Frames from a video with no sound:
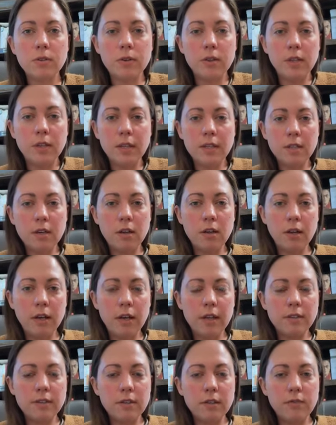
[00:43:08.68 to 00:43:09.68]
So I think
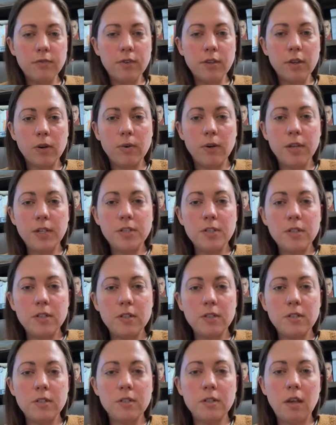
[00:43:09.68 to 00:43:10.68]
that's it for the
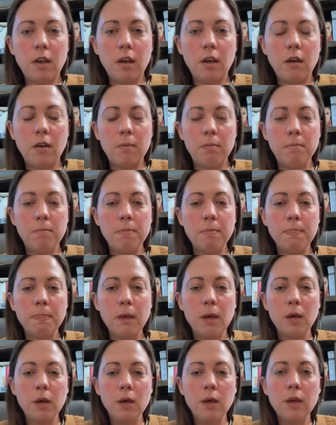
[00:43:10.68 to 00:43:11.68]
questions.
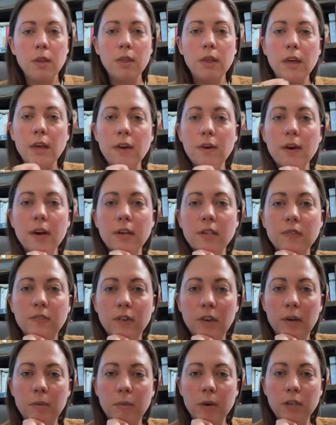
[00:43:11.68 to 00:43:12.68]
Thank you guys
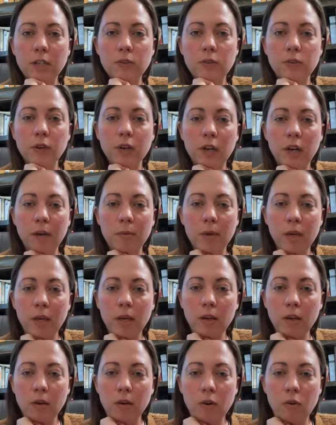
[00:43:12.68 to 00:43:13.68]
very much for
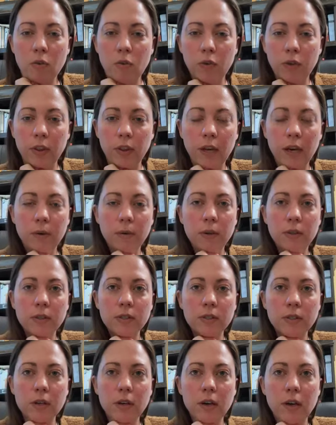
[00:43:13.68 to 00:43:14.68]
coming. Hopefully that
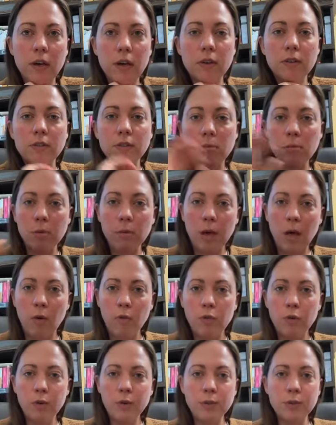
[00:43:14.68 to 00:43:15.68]
was somewhat
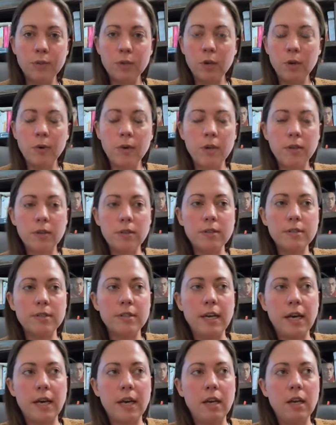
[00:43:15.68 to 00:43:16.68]
helpful as you go in to
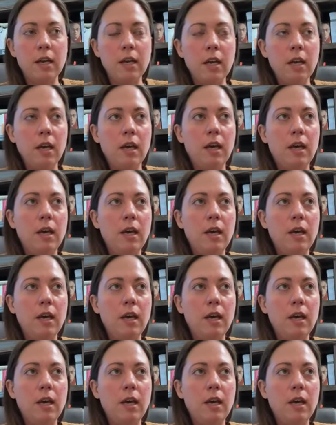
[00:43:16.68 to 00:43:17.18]
design